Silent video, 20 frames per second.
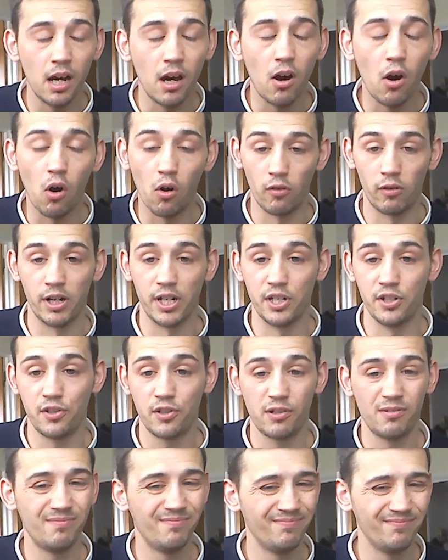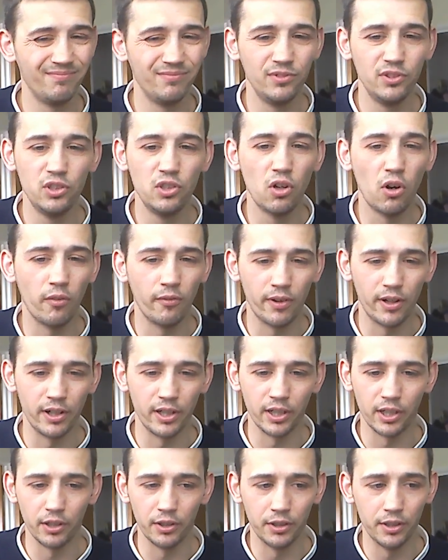orange. Not
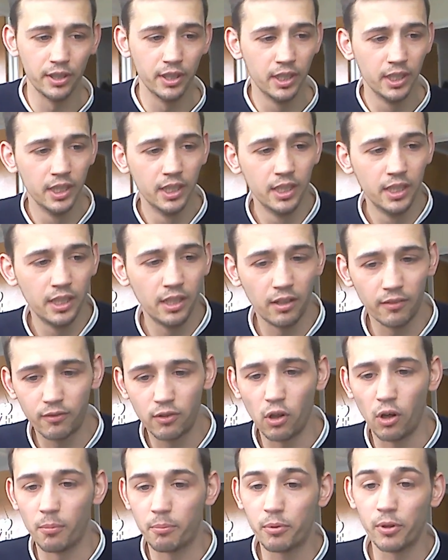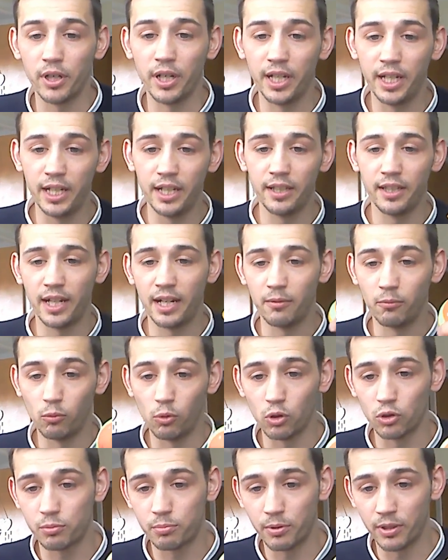very good. I've got a print here that
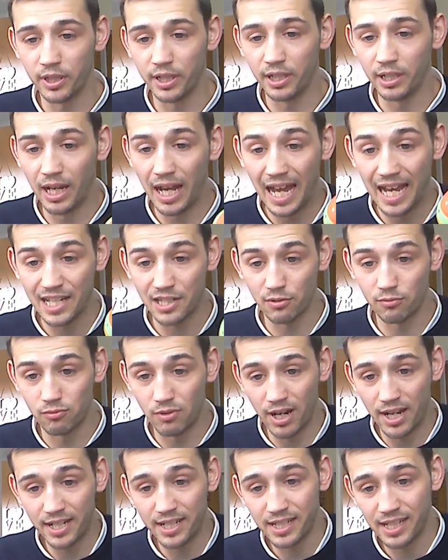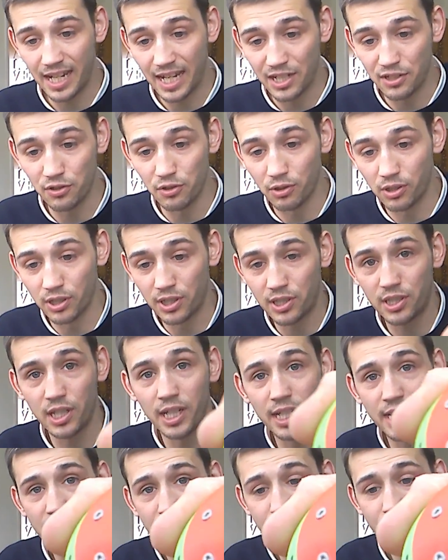was printed as a red, as you can
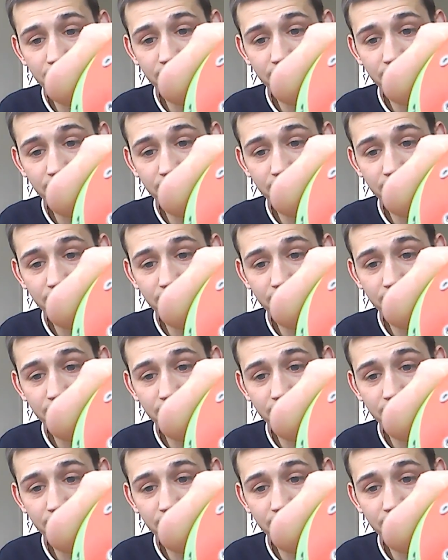see.